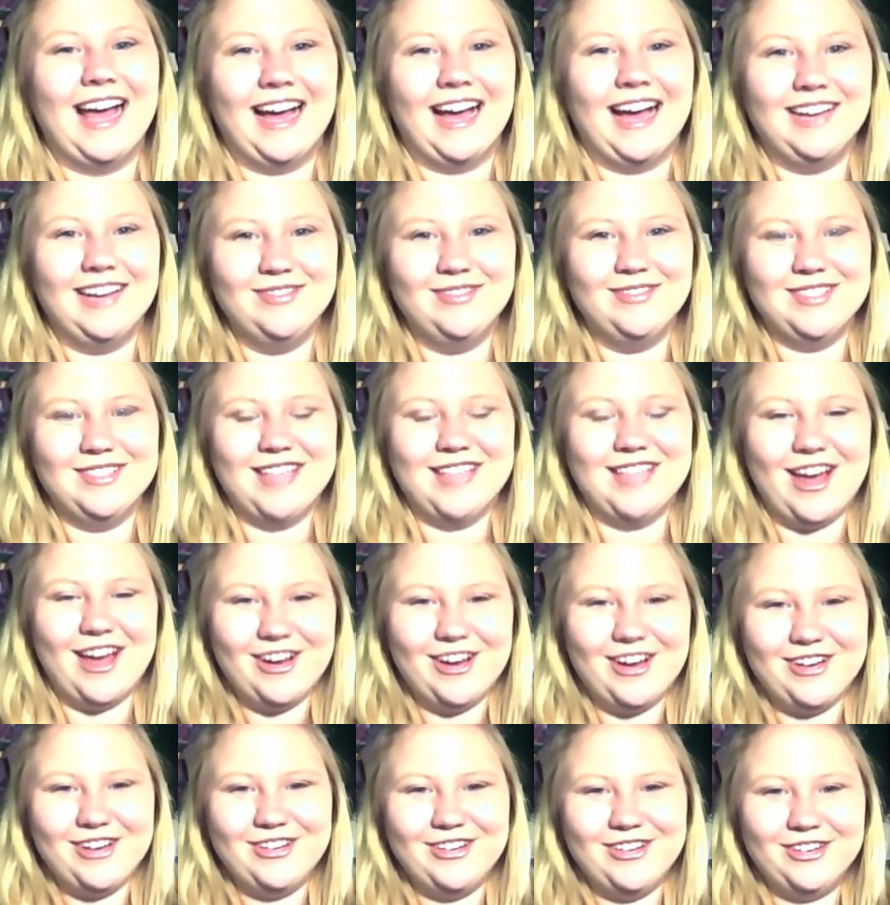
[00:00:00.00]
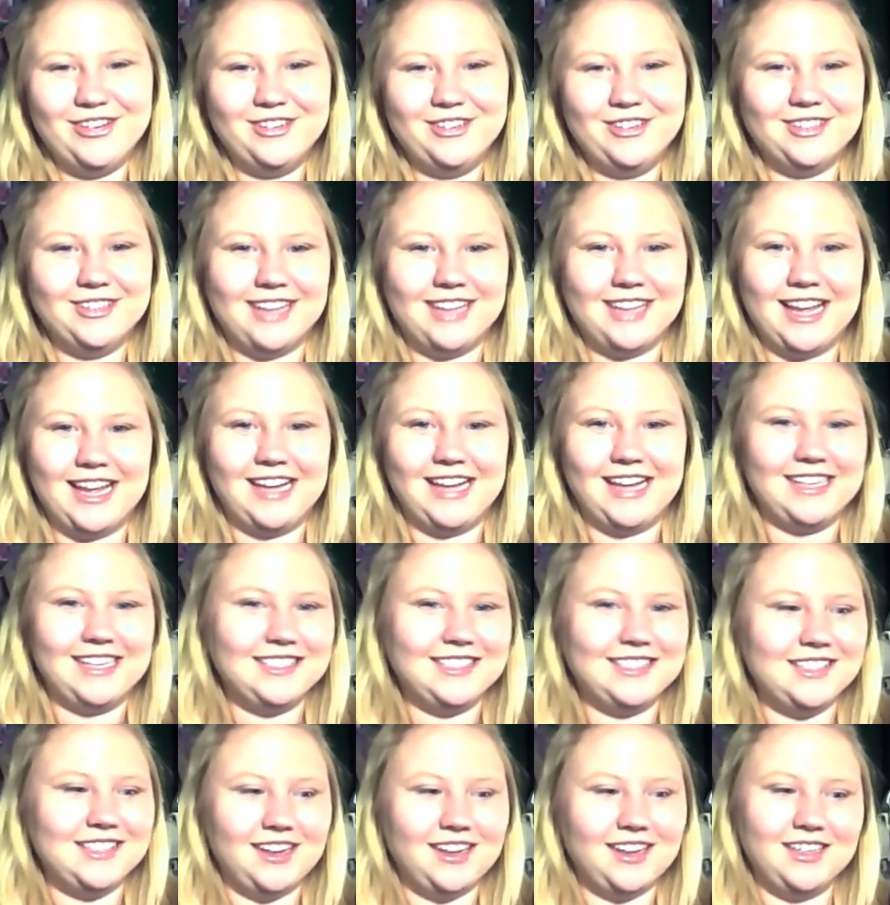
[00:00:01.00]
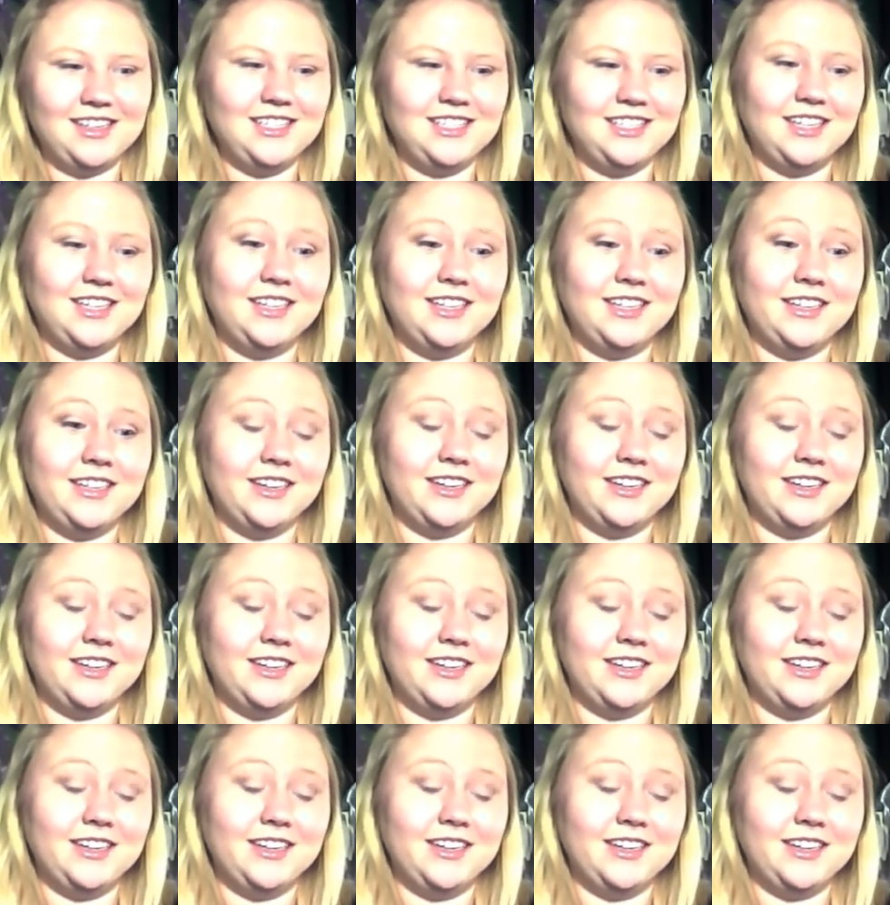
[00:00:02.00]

I'm so like tucky tucky